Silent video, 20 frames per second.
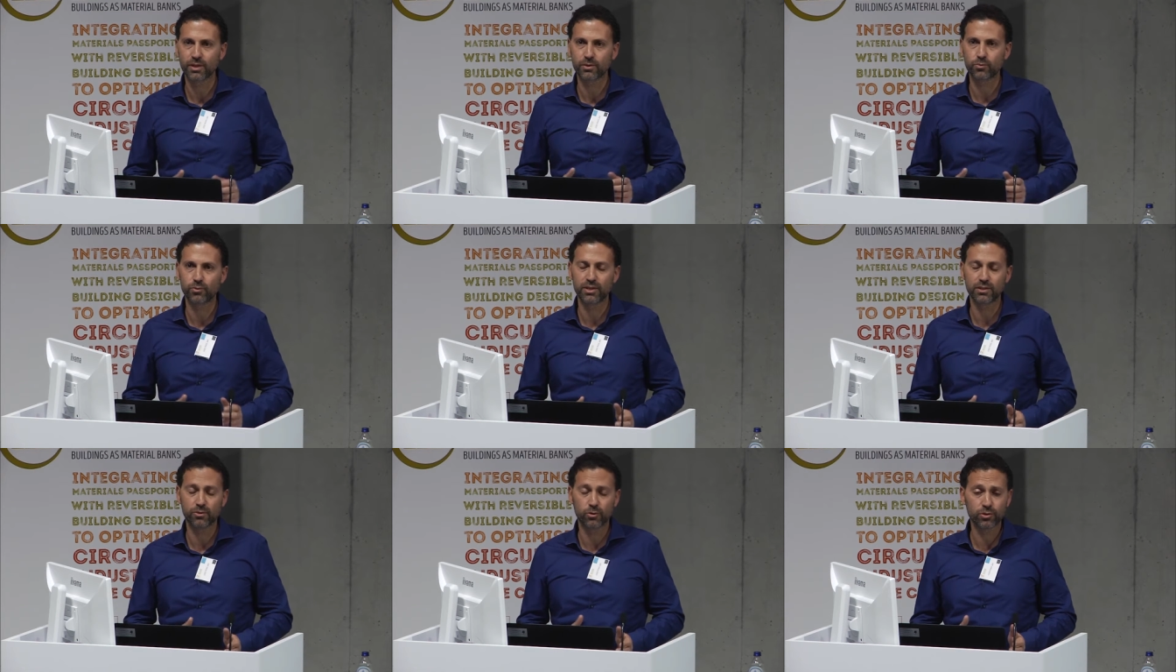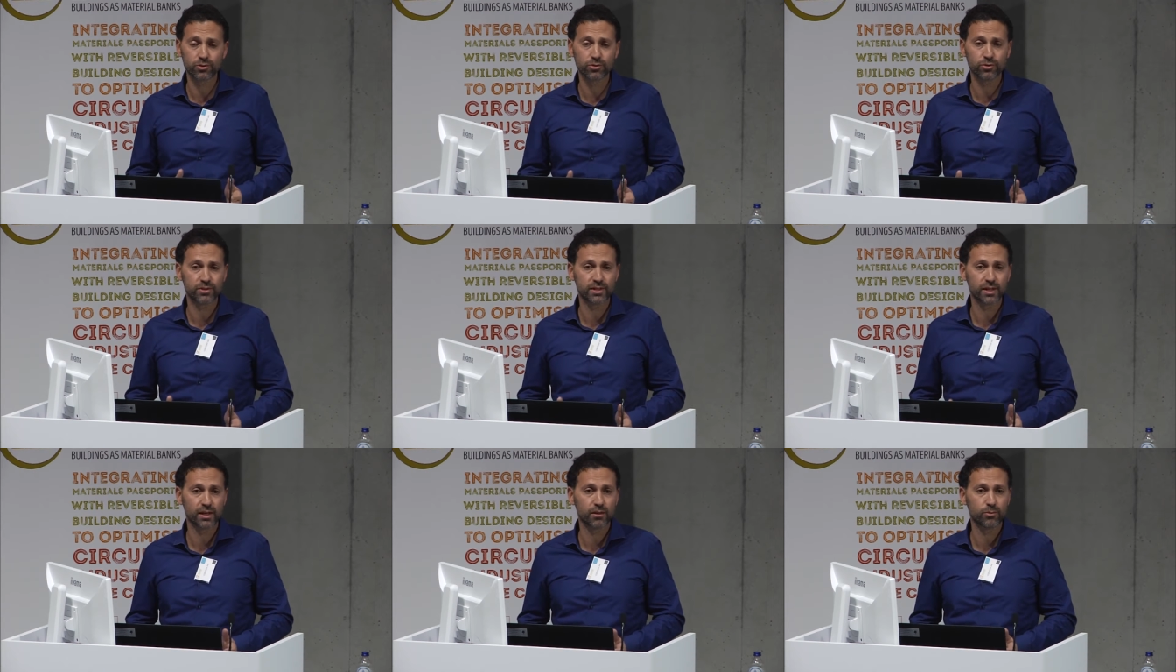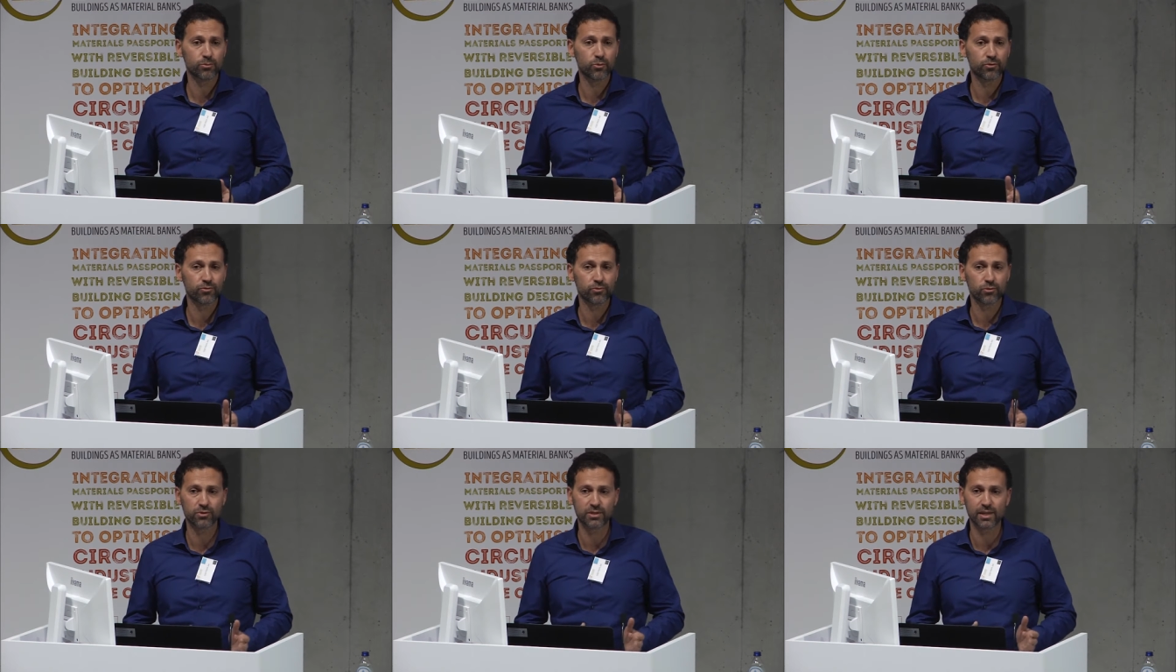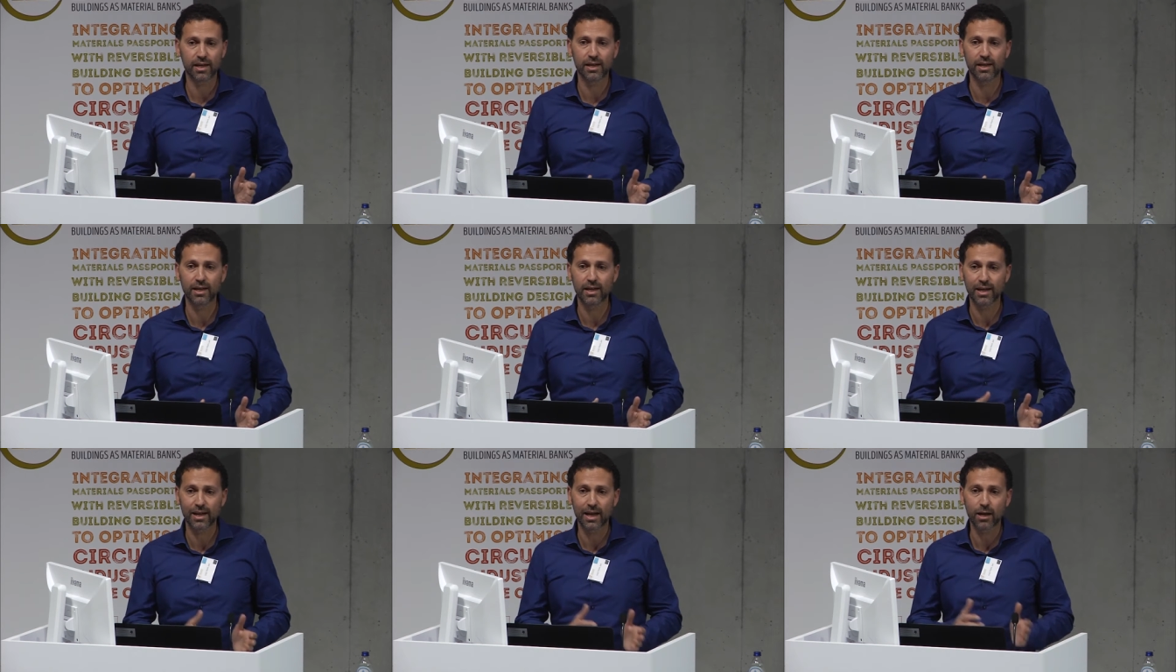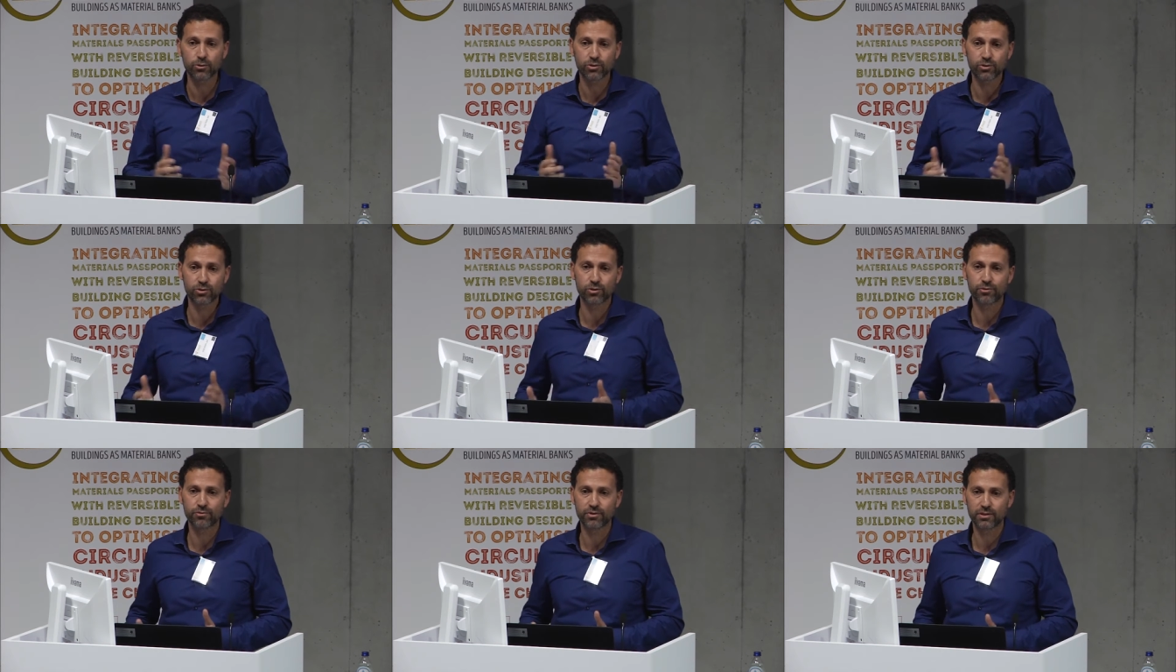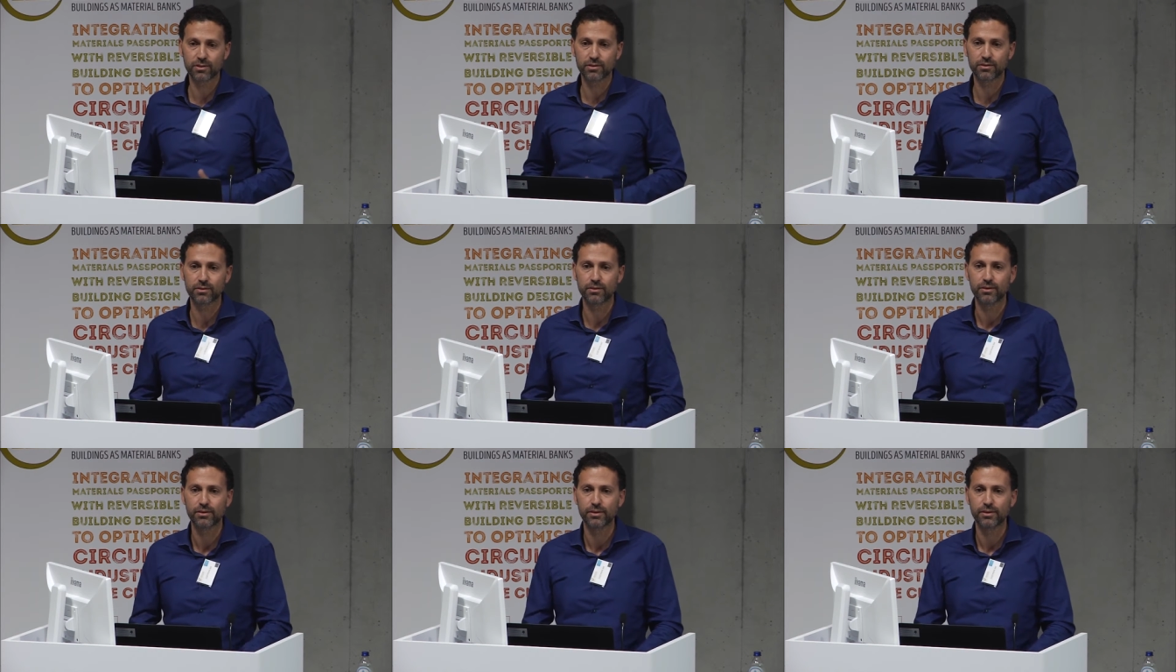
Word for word: but we also sell move to selling cloud services.